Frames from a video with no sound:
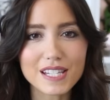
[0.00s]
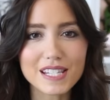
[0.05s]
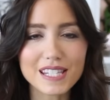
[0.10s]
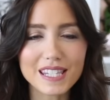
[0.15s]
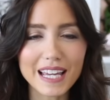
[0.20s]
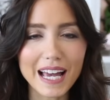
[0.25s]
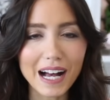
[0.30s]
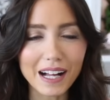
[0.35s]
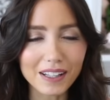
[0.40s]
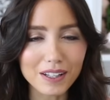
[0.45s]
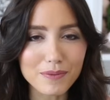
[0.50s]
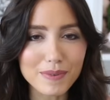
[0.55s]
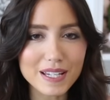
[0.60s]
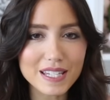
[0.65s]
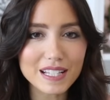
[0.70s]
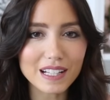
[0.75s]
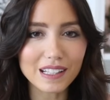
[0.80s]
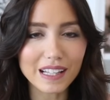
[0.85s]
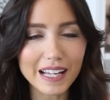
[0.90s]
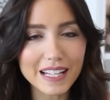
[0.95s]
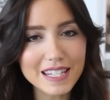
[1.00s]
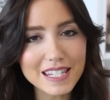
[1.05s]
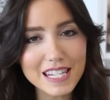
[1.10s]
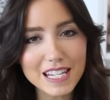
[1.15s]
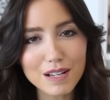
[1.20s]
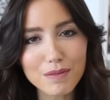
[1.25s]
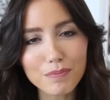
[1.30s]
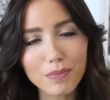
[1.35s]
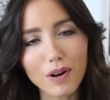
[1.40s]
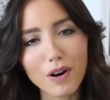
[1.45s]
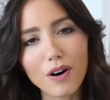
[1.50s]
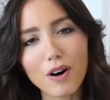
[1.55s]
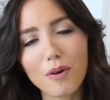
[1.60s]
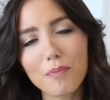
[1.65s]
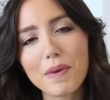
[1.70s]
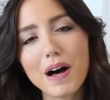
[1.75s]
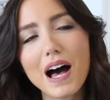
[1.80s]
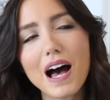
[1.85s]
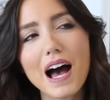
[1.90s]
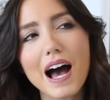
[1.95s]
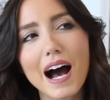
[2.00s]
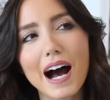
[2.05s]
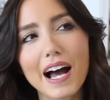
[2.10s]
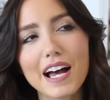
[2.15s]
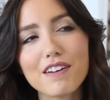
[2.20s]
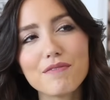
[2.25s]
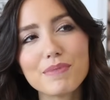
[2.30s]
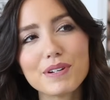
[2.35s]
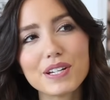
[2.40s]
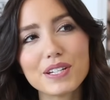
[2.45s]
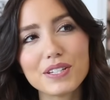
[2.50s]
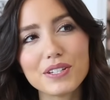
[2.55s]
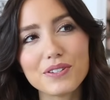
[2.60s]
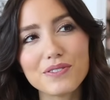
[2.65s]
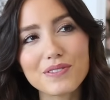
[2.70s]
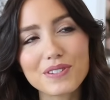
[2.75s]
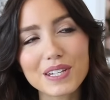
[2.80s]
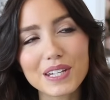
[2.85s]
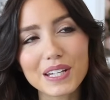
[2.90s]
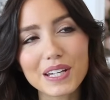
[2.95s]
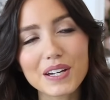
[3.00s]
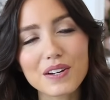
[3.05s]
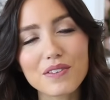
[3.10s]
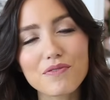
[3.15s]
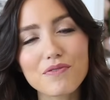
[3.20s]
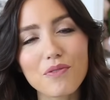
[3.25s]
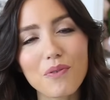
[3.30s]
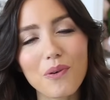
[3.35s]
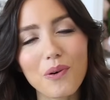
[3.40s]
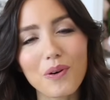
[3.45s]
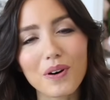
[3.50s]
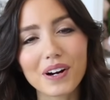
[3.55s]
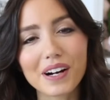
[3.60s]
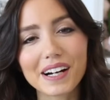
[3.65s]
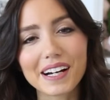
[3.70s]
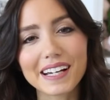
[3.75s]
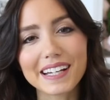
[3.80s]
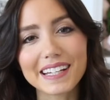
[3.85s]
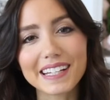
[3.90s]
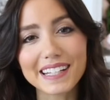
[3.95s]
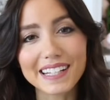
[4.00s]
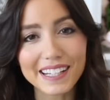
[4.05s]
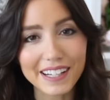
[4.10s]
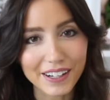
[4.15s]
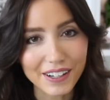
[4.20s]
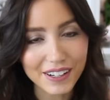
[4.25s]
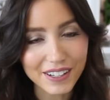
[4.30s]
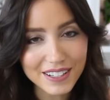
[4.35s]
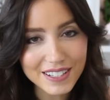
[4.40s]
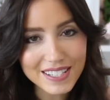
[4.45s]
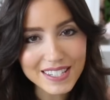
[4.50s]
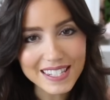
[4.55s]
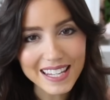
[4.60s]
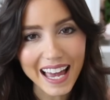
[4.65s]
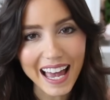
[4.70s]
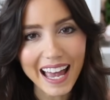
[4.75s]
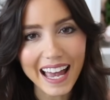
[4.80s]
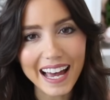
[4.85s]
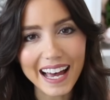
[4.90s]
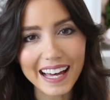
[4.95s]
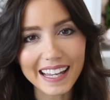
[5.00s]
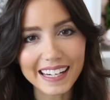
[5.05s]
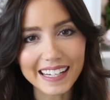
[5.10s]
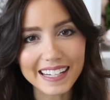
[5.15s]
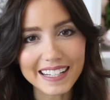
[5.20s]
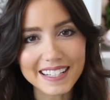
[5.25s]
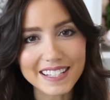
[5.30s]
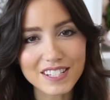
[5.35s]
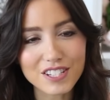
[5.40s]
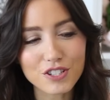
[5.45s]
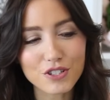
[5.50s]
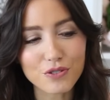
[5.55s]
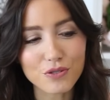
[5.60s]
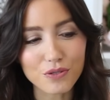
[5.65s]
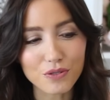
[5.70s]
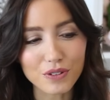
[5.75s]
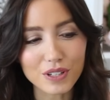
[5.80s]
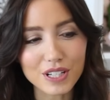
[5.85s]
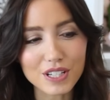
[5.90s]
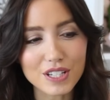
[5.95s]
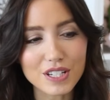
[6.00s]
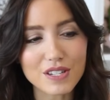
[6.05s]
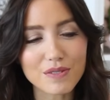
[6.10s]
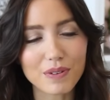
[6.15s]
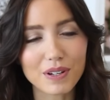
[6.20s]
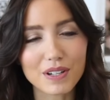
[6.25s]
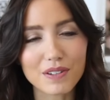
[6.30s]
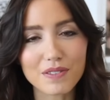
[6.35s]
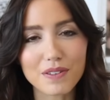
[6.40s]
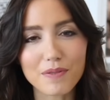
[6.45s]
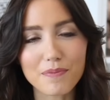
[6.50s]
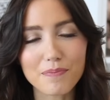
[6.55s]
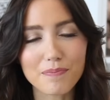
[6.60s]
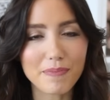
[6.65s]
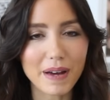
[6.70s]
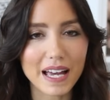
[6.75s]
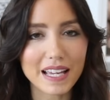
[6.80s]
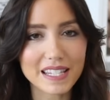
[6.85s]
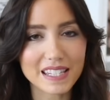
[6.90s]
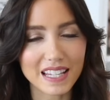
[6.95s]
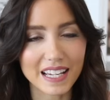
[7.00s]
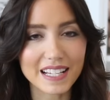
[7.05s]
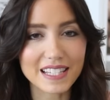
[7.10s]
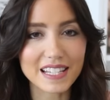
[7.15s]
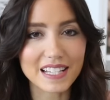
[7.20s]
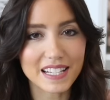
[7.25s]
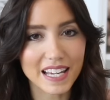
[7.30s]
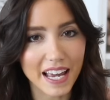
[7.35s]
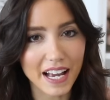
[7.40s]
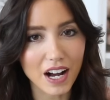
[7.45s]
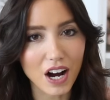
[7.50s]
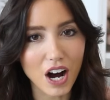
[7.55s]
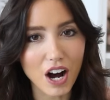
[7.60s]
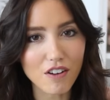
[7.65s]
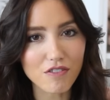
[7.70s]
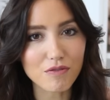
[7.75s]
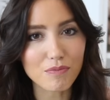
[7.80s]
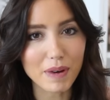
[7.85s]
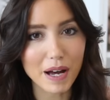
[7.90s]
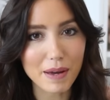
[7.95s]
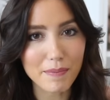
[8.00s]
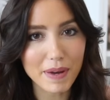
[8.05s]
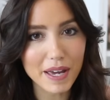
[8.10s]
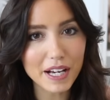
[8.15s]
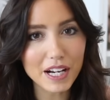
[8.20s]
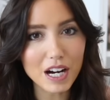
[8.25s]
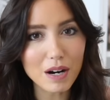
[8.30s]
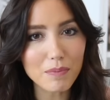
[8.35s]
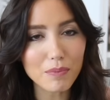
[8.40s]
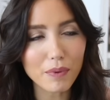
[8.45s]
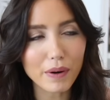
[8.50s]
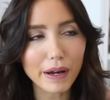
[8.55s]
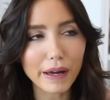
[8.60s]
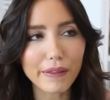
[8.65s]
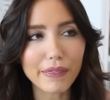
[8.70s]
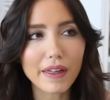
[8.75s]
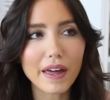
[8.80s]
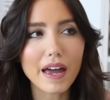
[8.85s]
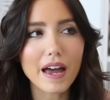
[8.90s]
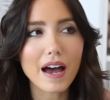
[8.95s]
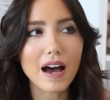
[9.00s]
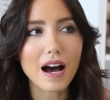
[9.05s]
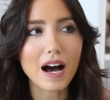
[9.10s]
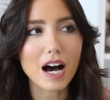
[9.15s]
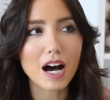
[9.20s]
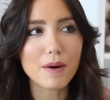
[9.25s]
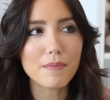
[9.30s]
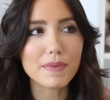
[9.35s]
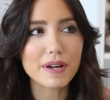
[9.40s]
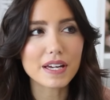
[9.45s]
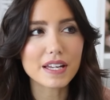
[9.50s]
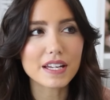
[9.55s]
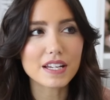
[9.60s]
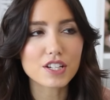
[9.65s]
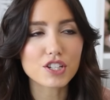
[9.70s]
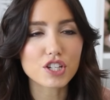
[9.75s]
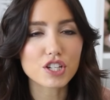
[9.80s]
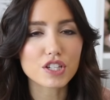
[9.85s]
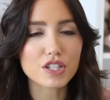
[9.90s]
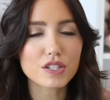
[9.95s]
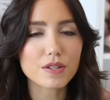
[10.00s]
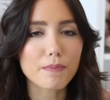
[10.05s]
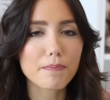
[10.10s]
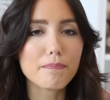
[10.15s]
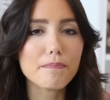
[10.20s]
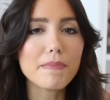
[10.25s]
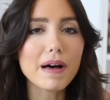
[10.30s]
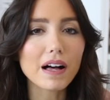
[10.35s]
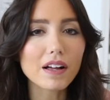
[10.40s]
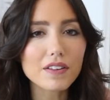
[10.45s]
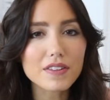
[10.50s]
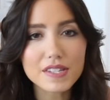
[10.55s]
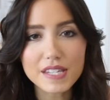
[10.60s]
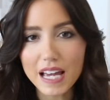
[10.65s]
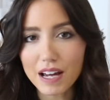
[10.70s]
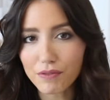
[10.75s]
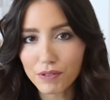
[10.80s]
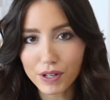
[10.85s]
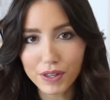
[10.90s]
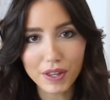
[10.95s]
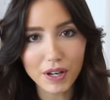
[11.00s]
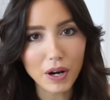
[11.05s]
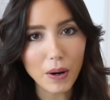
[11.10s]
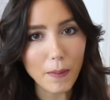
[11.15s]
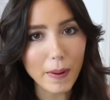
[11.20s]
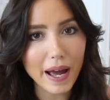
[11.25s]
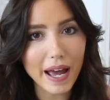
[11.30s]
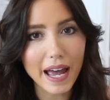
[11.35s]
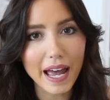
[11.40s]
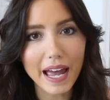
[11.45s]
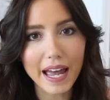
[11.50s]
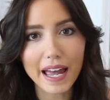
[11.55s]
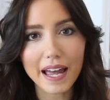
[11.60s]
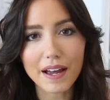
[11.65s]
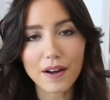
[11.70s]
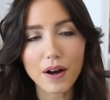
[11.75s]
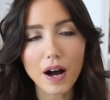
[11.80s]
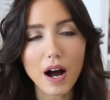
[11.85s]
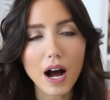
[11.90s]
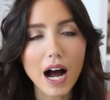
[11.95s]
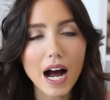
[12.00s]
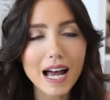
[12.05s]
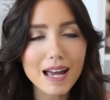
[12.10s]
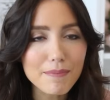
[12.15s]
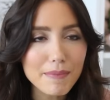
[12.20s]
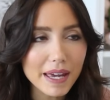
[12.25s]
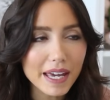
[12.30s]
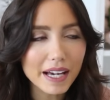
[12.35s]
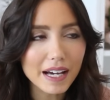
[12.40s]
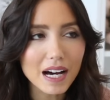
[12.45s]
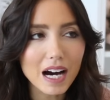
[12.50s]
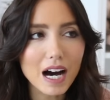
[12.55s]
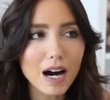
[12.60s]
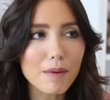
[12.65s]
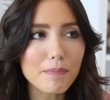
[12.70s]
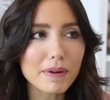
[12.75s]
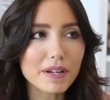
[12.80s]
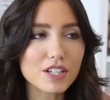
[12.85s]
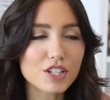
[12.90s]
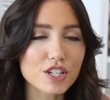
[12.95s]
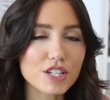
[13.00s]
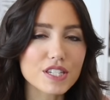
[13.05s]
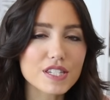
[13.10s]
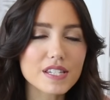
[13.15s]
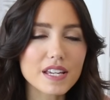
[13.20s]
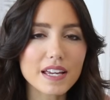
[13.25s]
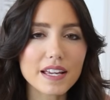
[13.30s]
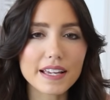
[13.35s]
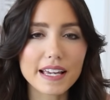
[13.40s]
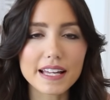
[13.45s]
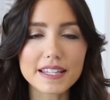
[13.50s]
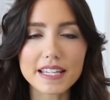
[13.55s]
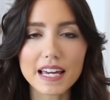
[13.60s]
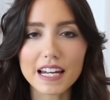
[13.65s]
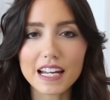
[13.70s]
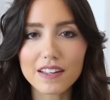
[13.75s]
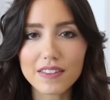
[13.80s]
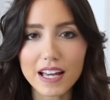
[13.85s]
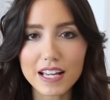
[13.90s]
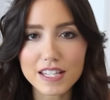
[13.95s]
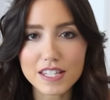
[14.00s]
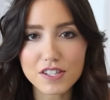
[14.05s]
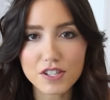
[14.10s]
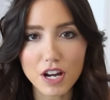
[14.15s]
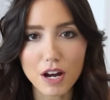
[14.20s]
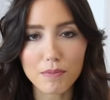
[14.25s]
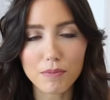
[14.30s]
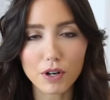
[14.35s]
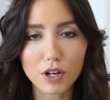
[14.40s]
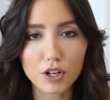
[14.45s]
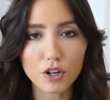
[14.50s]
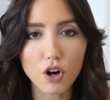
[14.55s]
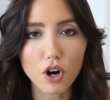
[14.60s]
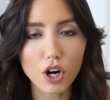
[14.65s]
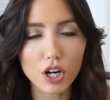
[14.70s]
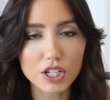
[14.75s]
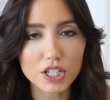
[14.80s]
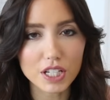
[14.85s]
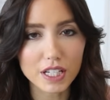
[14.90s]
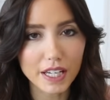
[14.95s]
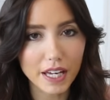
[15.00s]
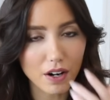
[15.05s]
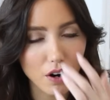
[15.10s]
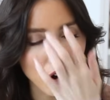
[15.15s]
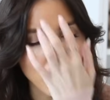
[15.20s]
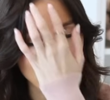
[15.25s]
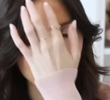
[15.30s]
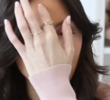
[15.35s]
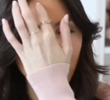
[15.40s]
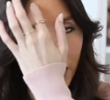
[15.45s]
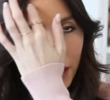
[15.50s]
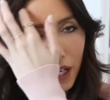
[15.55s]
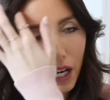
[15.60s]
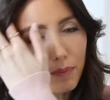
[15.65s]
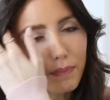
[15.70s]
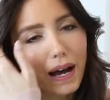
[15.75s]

is the Elemis Cleansing Balm. I have been using it for years and it is truly just one of the best things to take off my makeup with. Um, it just melts everything away, eye makeup, it just gets any of that stubborn stubborn, hard to get off like